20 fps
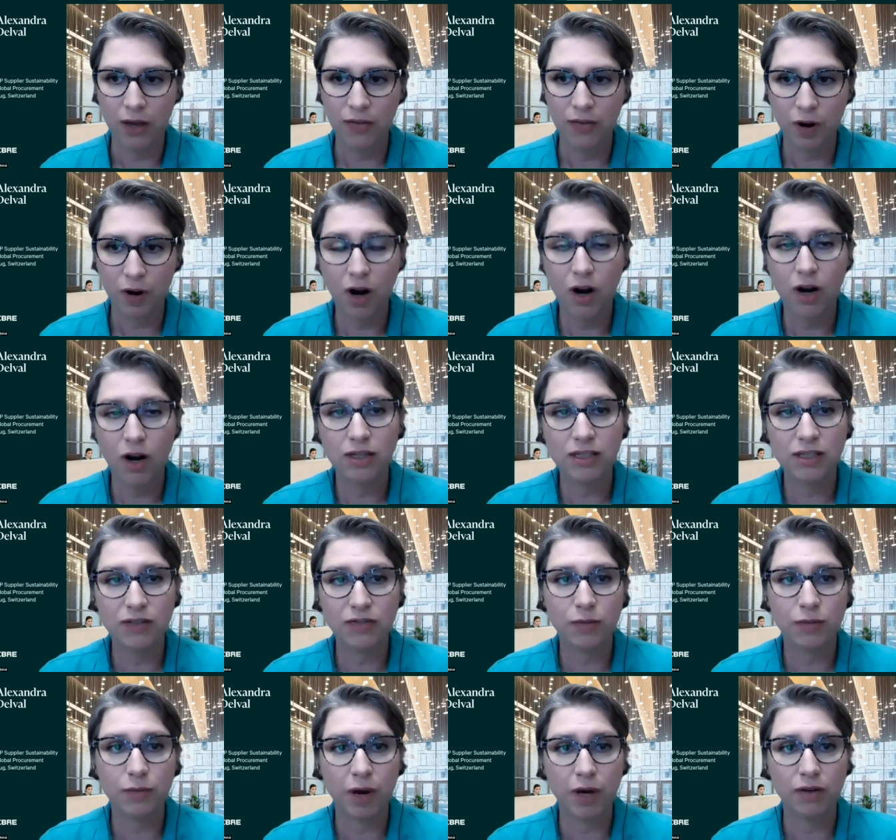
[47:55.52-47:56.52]
there are
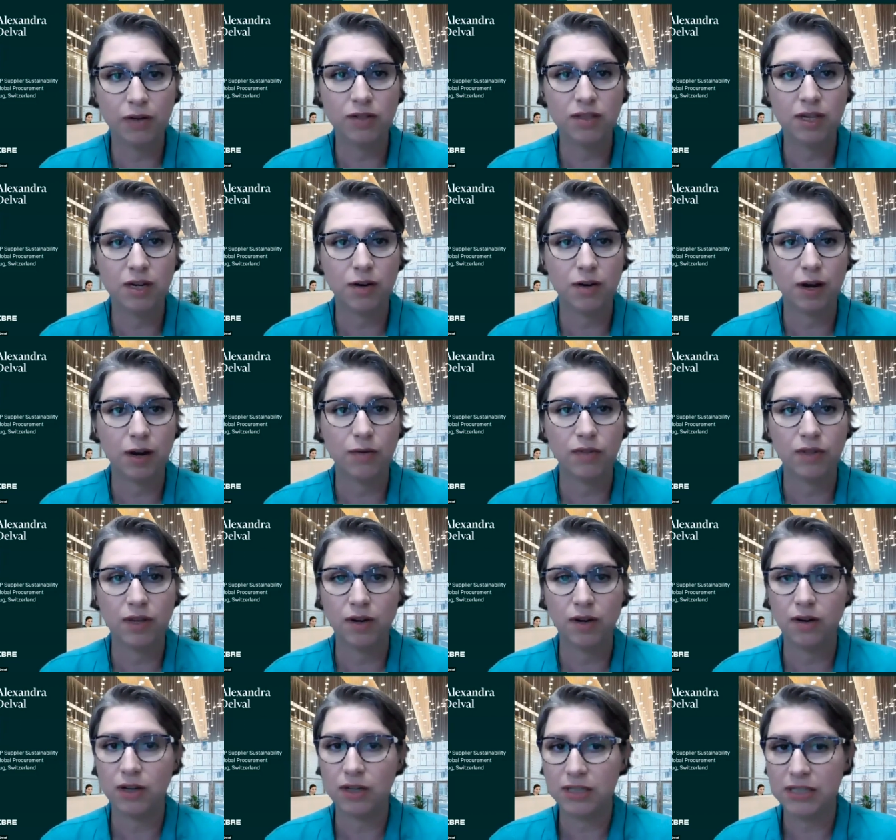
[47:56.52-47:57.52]
different models that are out
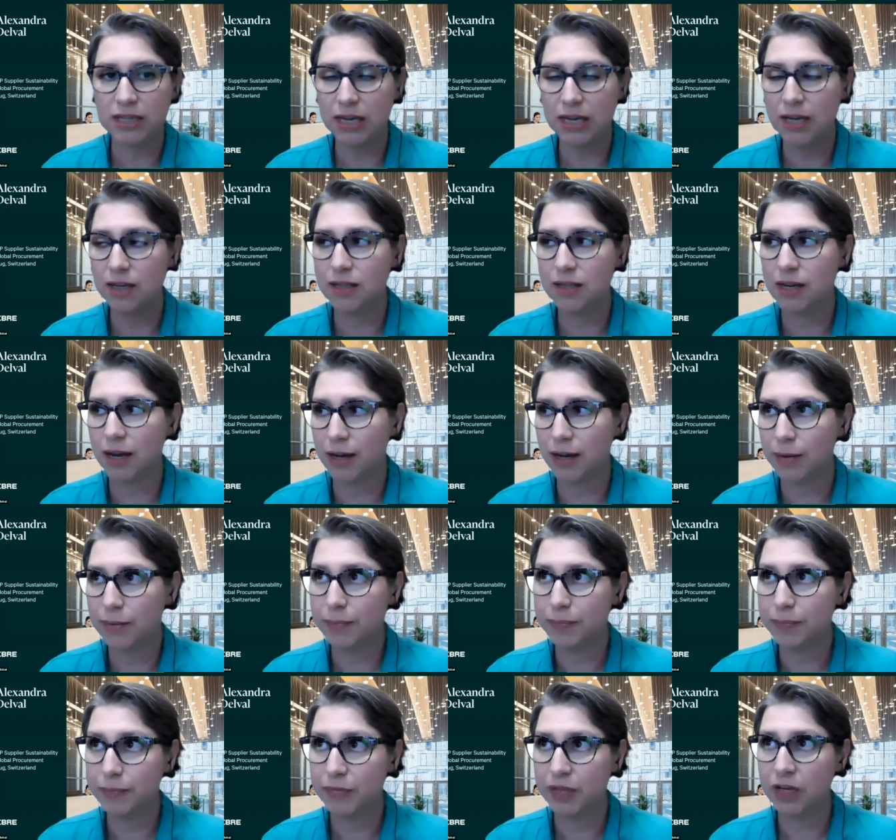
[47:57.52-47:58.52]
there. Indeed,
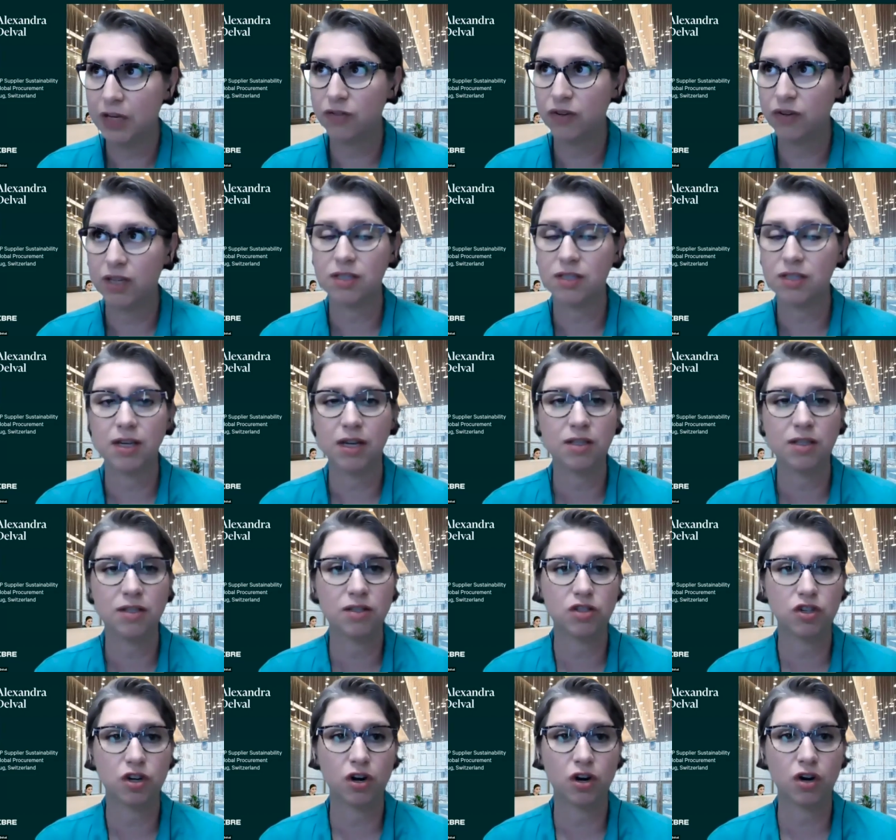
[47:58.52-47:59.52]
um, EcoVadis does
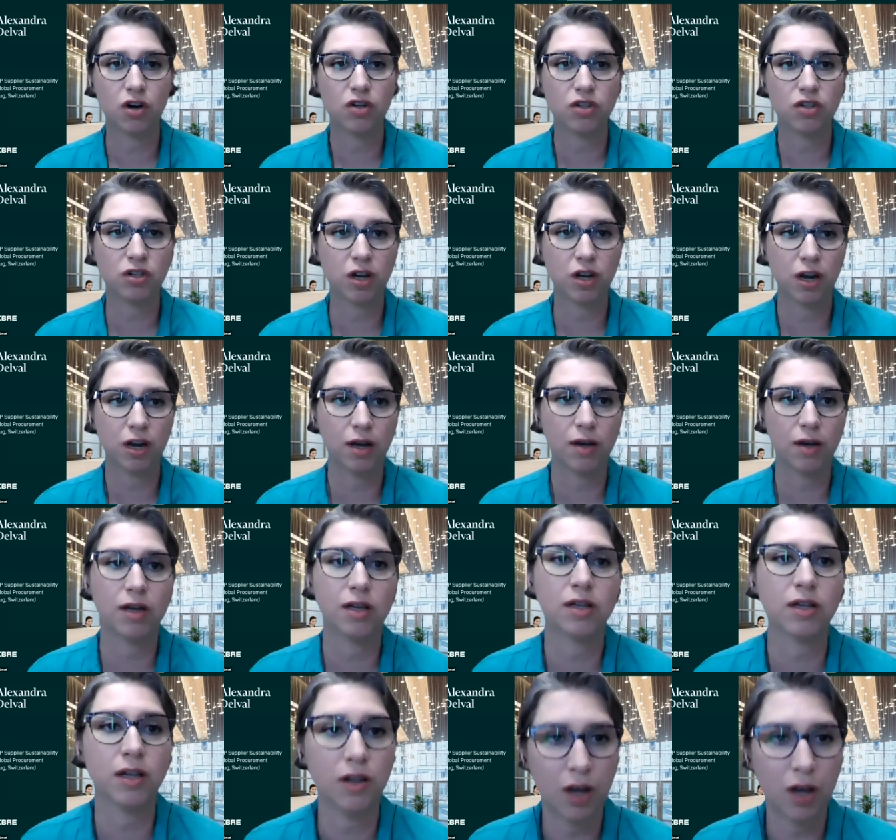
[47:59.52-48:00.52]
charge uh,
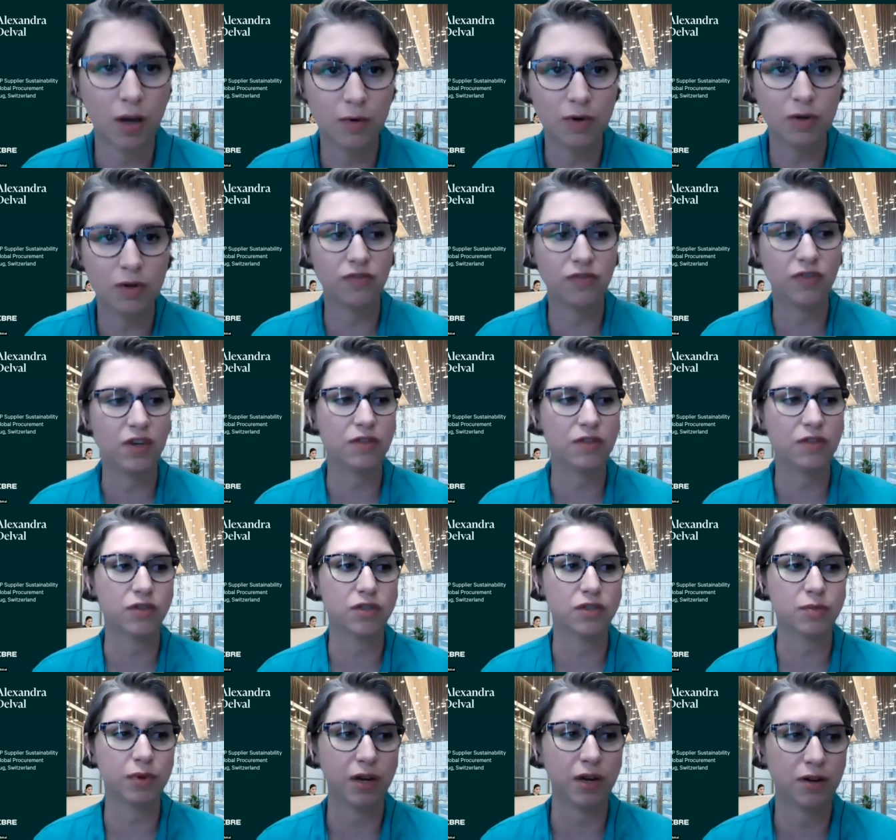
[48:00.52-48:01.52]
a nominal fee for
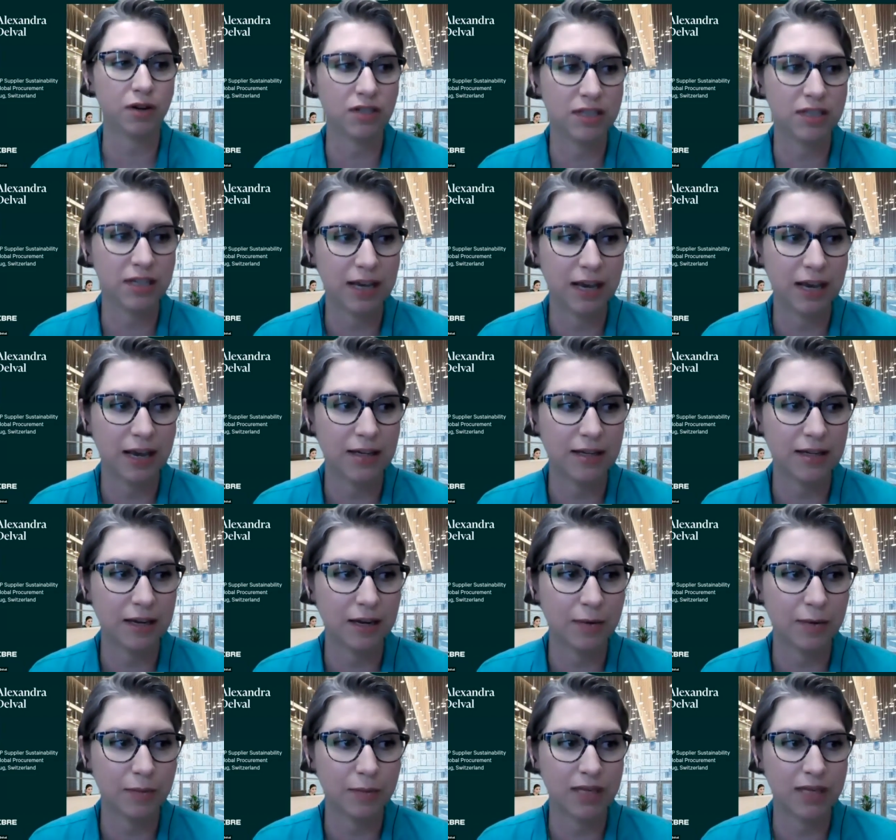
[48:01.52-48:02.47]
suppliers to get um,